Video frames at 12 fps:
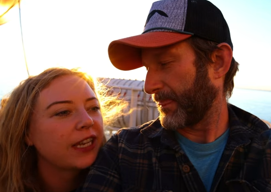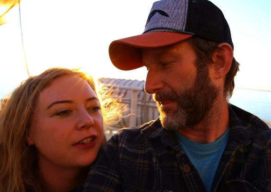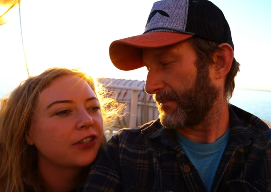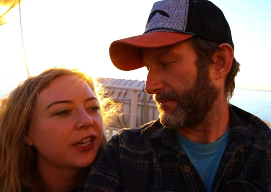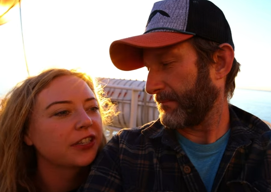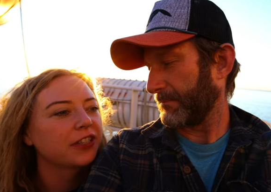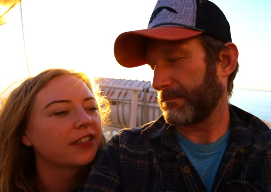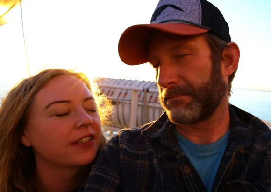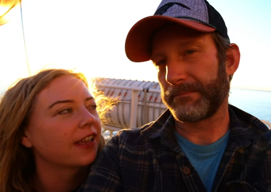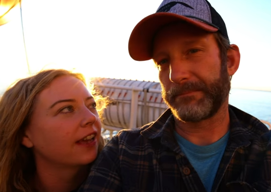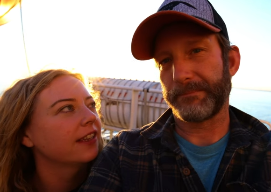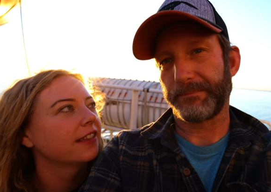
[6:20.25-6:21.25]
Speaker 1: injection
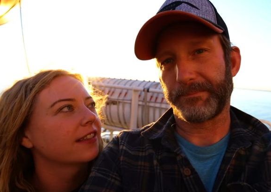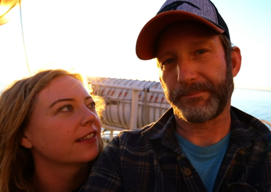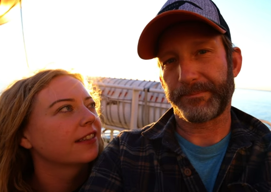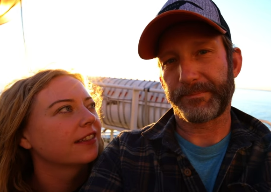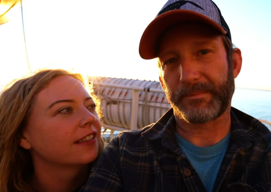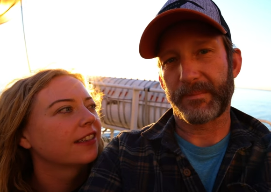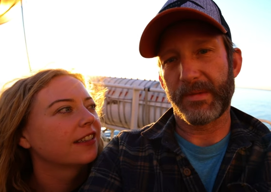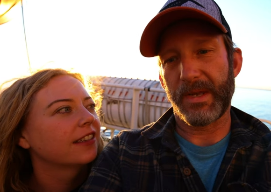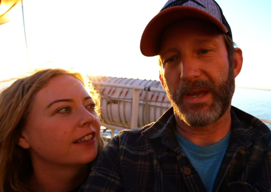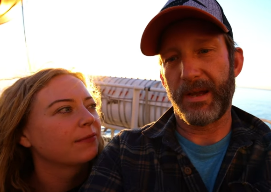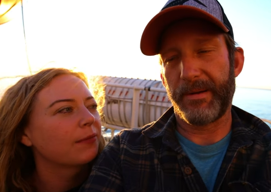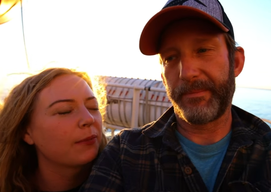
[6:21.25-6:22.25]
sites.
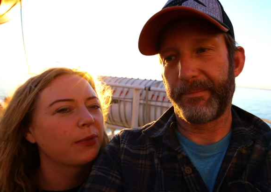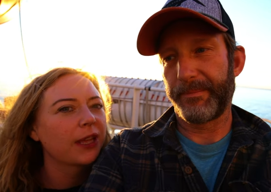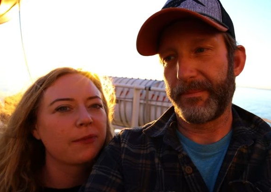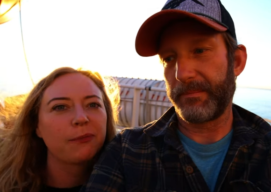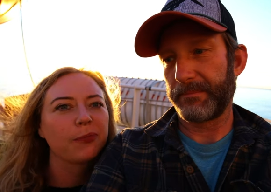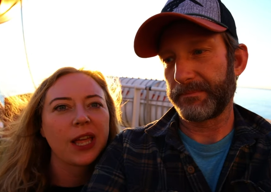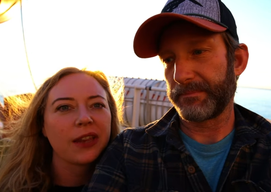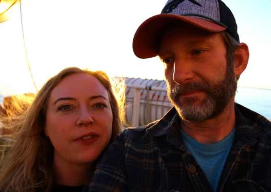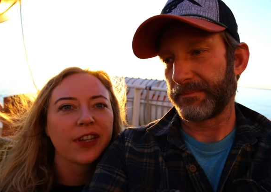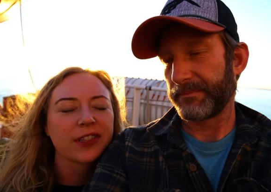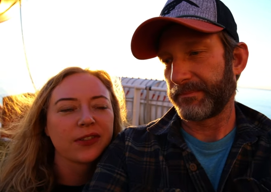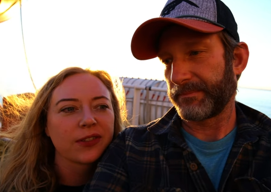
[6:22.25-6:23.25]
Yeah. With, like, blood
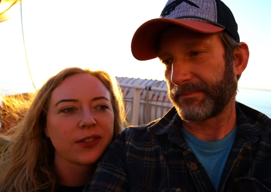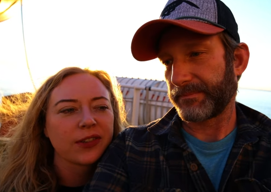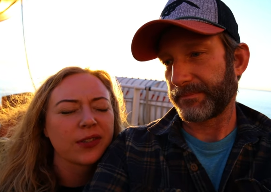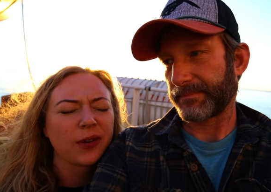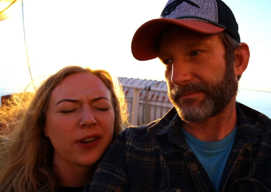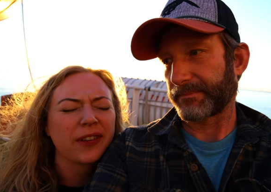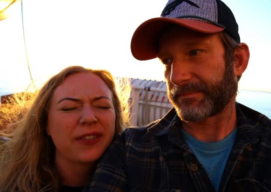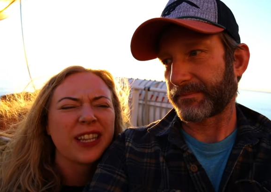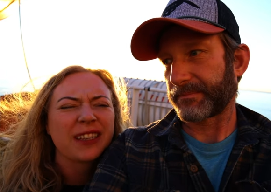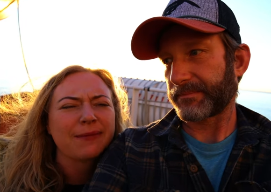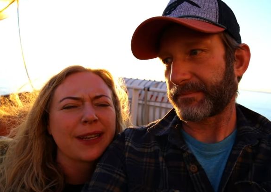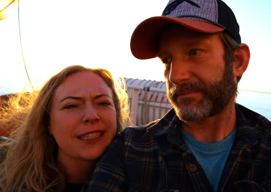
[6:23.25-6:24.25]
vessels are sore, if that
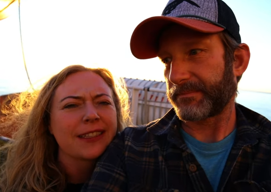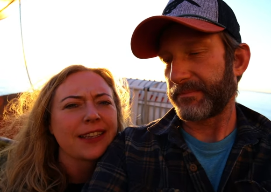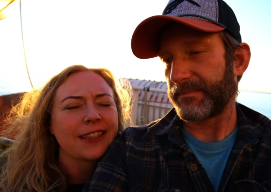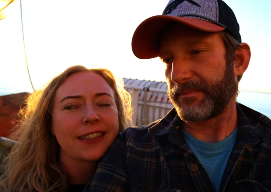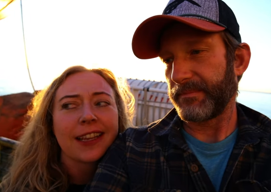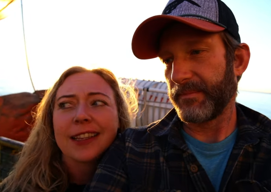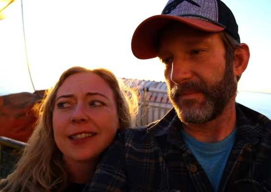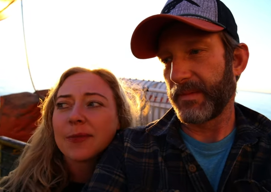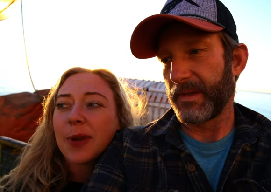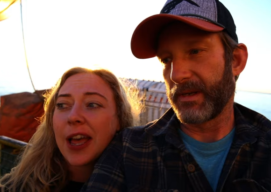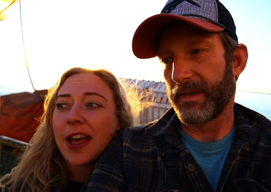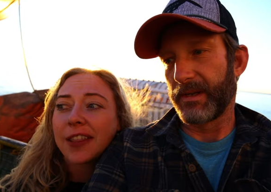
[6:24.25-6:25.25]
makes any sense.
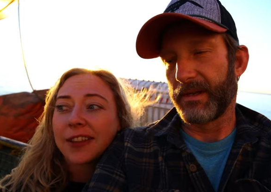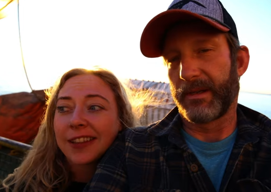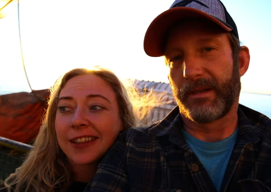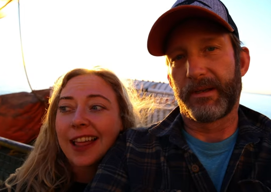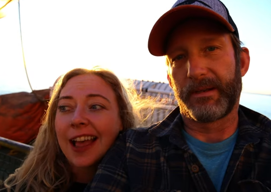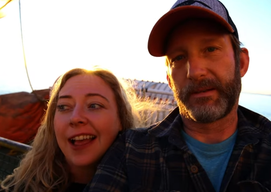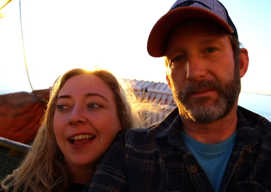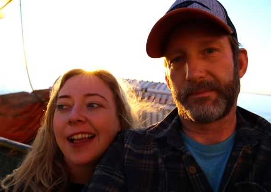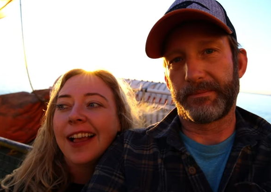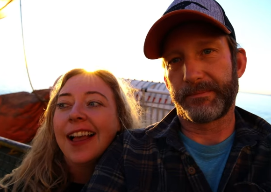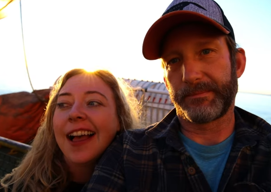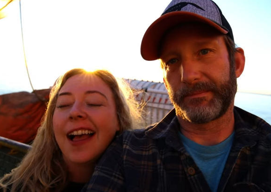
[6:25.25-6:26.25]
But other than that,
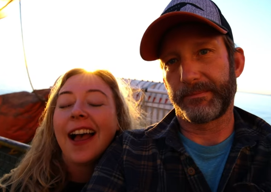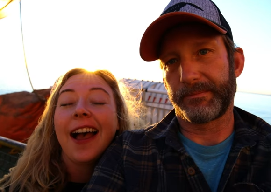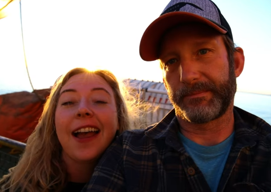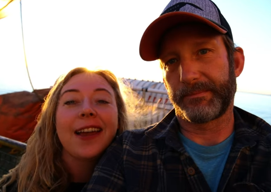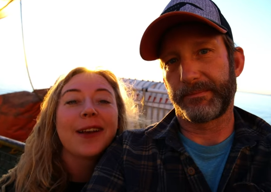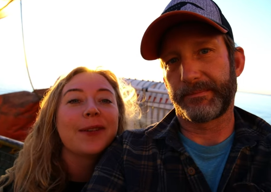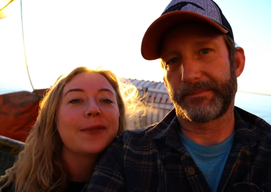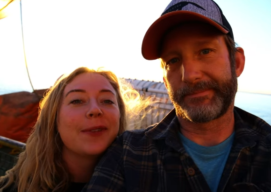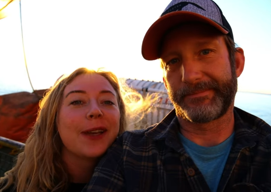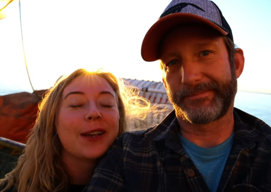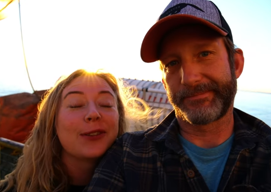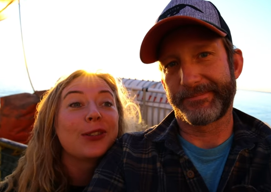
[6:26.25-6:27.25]
I am
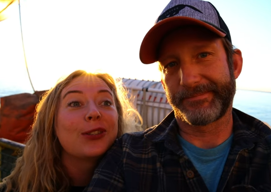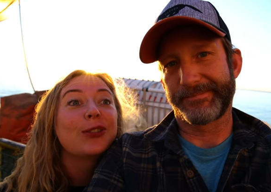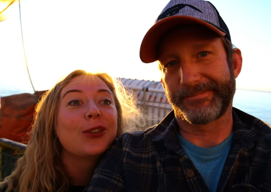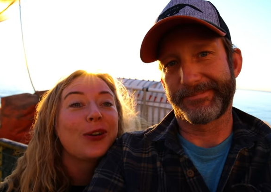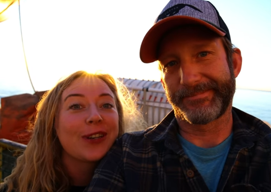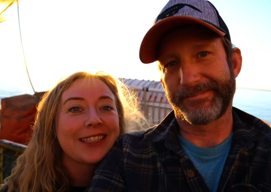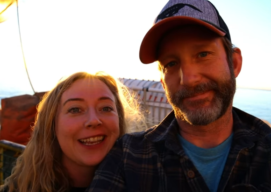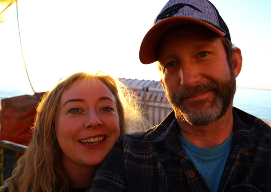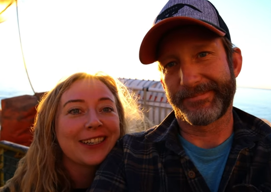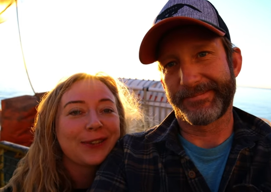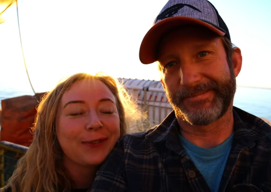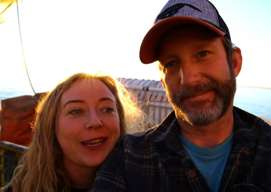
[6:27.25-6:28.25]
so
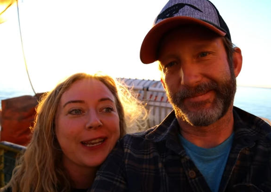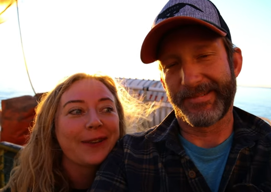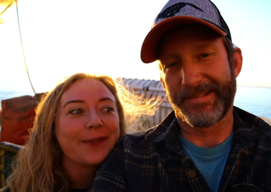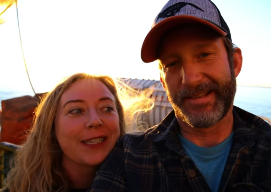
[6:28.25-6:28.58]
excited to wake up